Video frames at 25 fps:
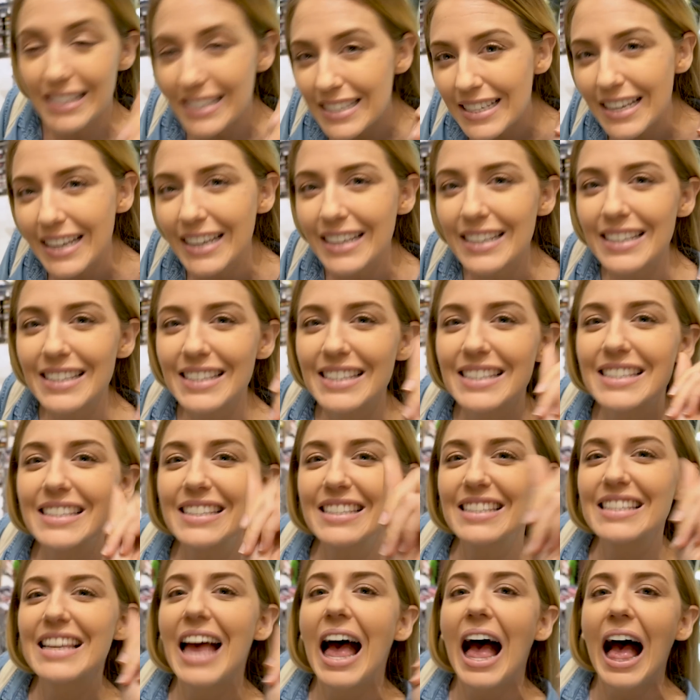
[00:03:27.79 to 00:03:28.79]

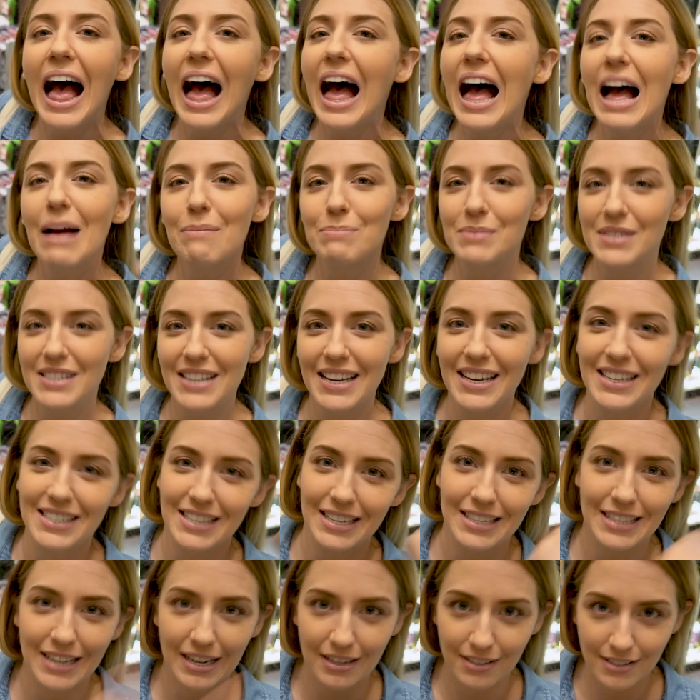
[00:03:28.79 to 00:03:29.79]
things upstairs
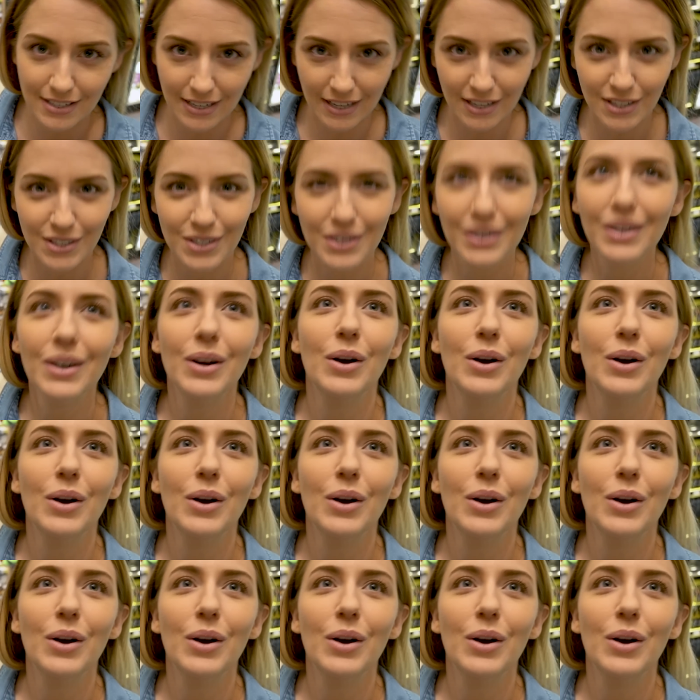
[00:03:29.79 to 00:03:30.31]
and downstairs.